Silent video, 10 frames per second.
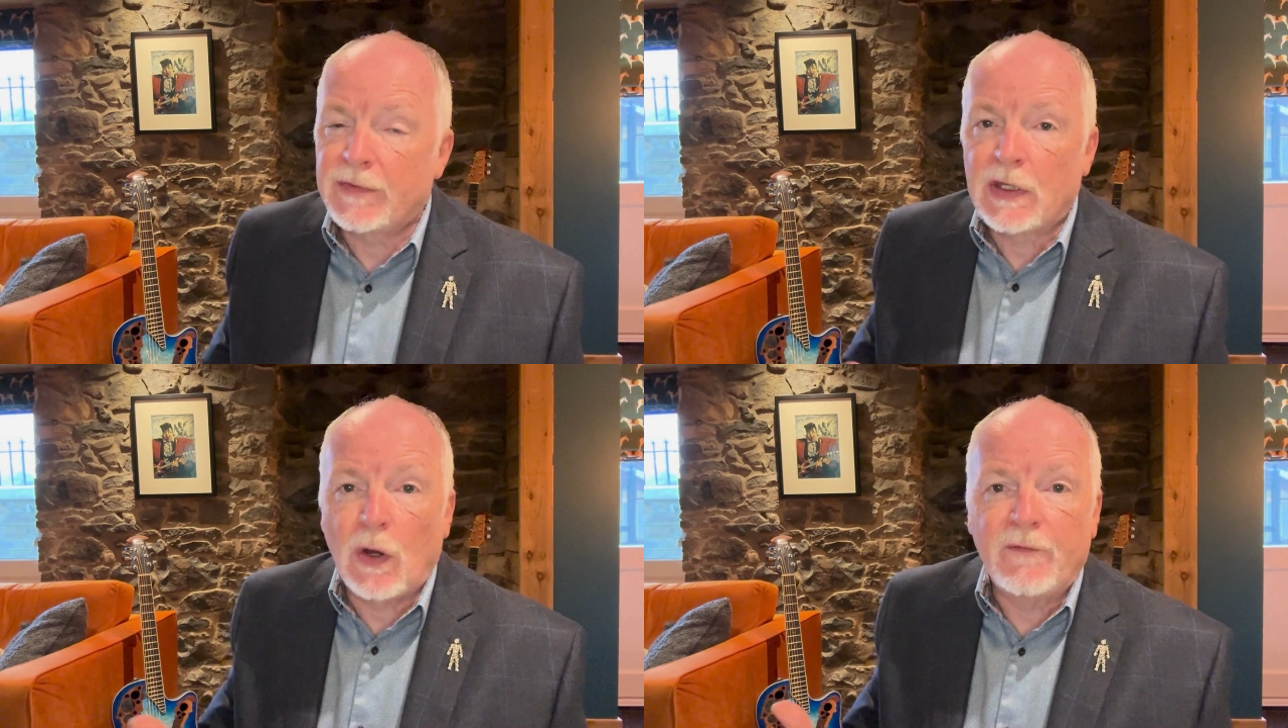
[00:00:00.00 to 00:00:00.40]

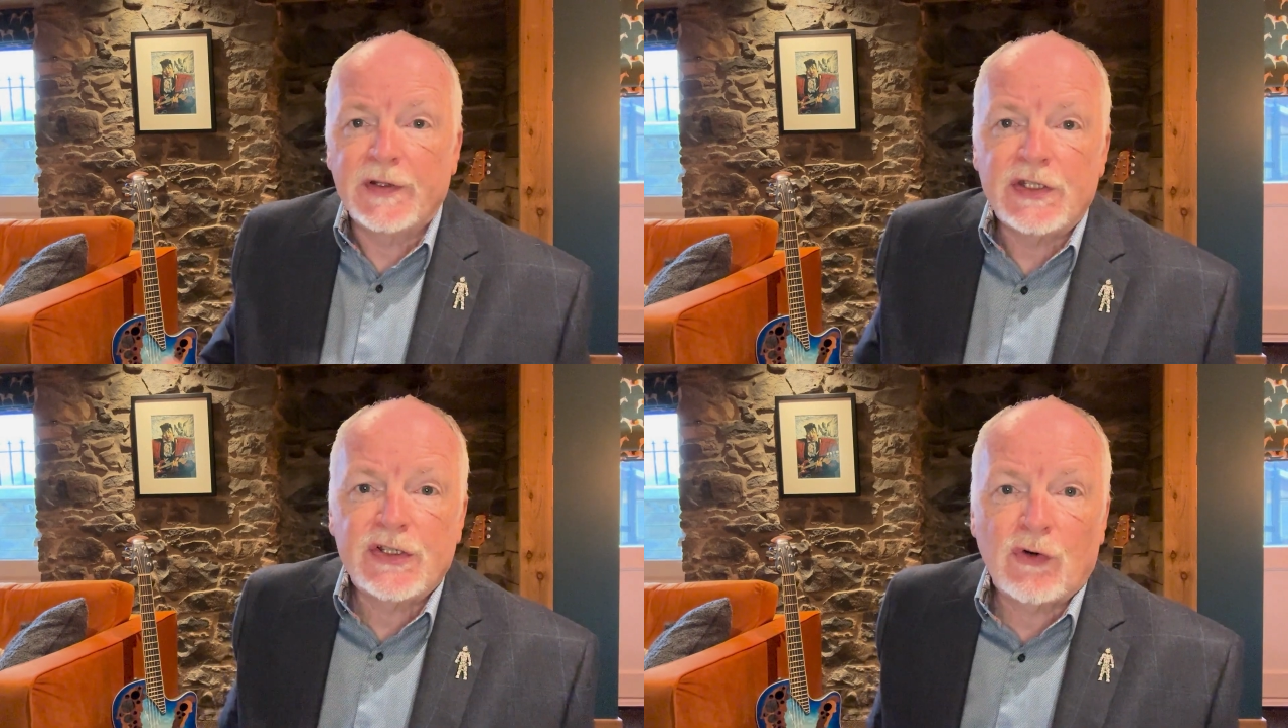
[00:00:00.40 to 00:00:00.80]

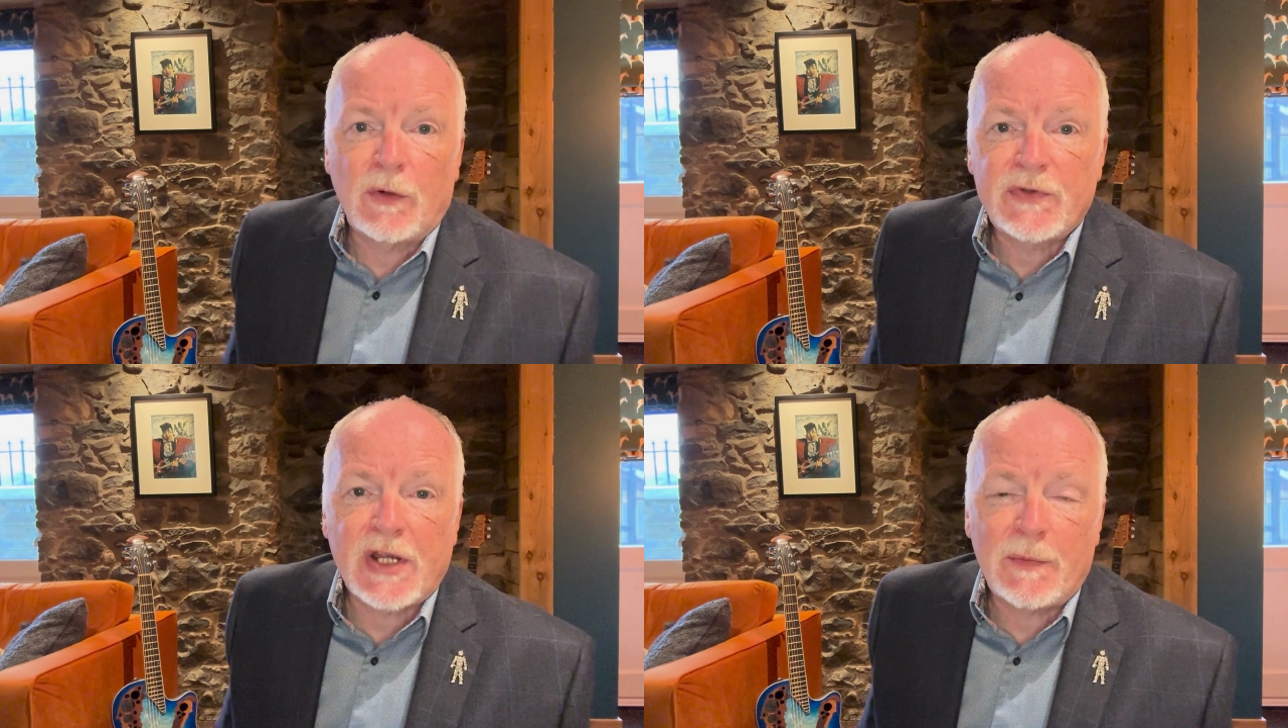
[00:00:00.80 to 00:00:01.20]
Confidence
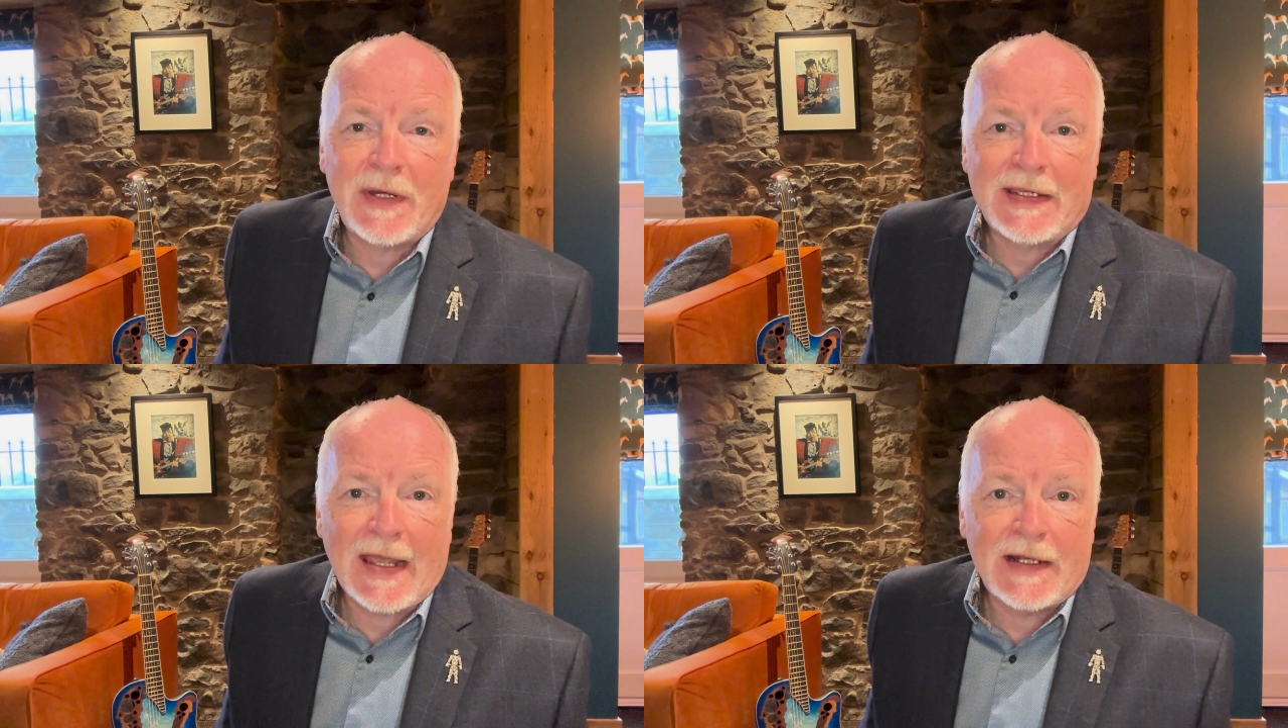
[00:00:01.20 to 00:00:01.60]
crops up
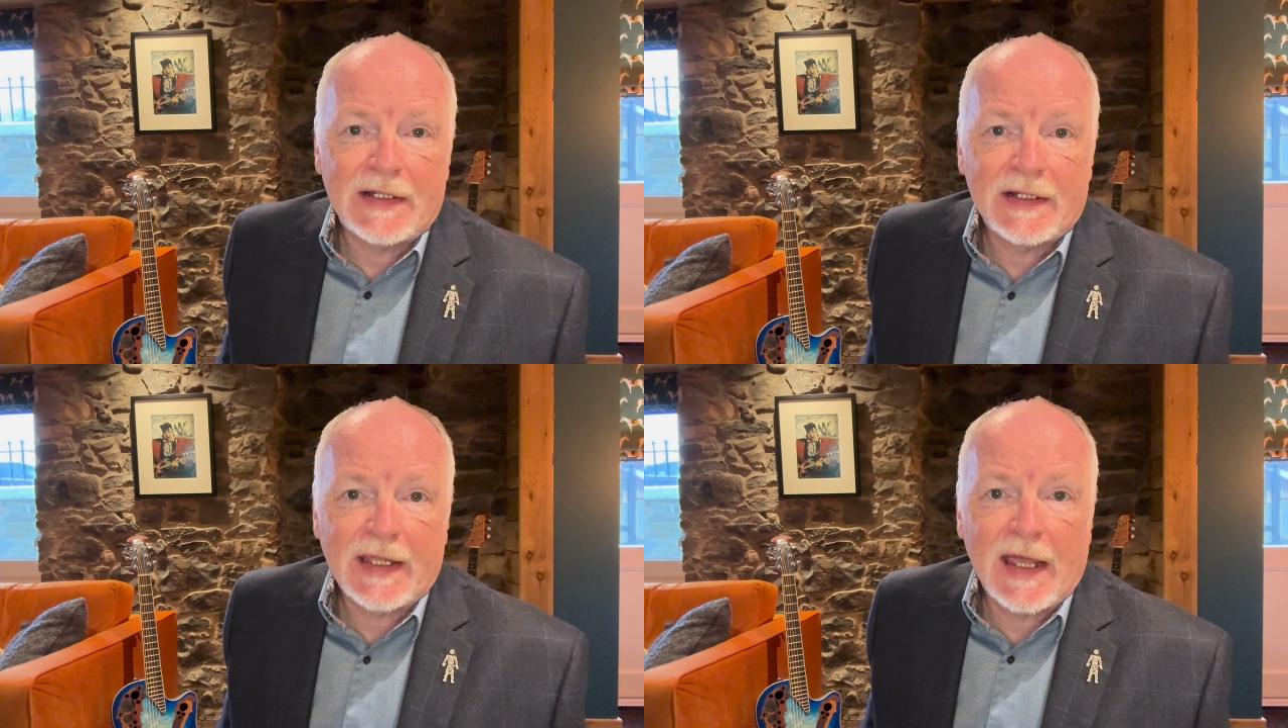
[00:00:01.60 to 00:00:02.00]
again
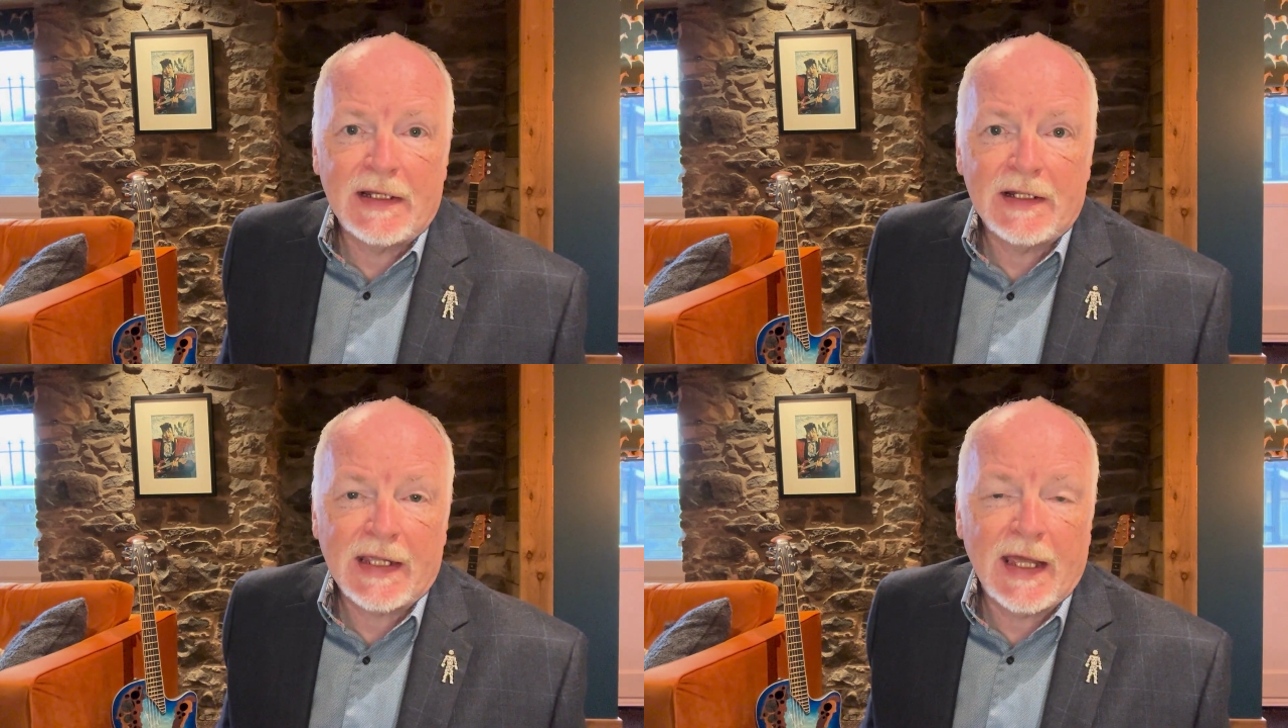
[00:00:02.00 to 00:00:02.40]
and again
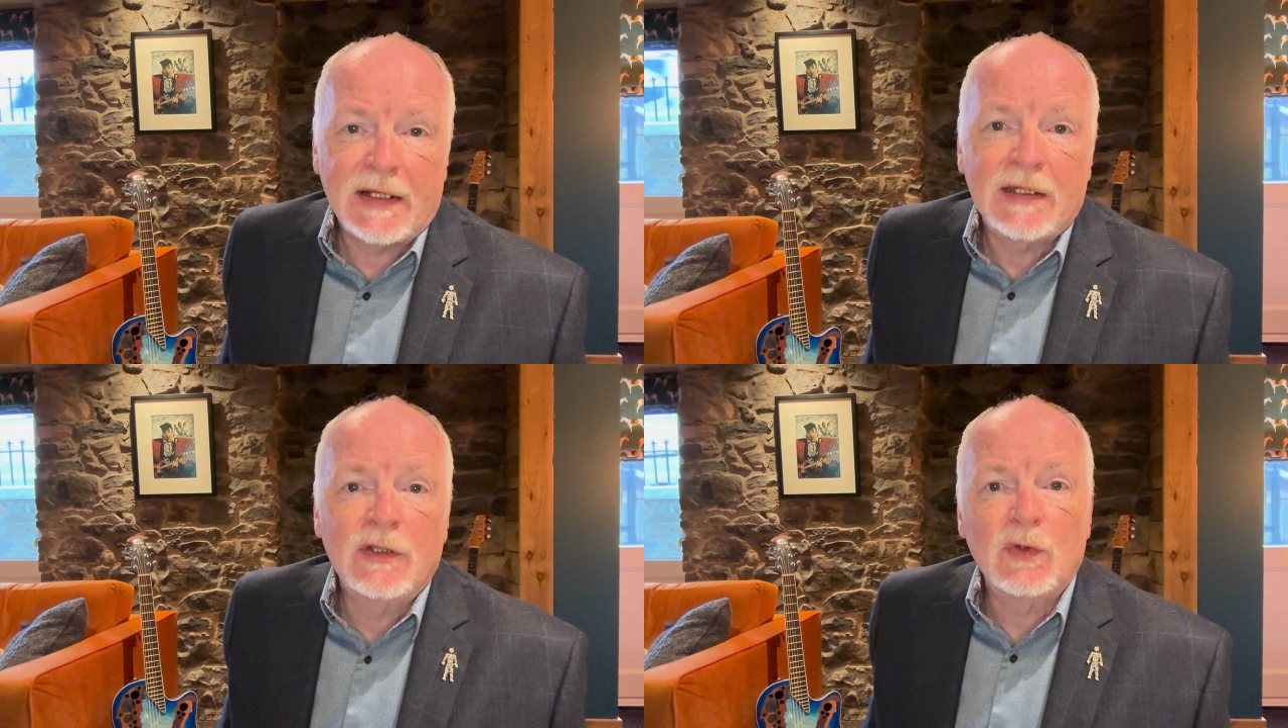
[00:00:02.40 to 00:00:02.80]
and again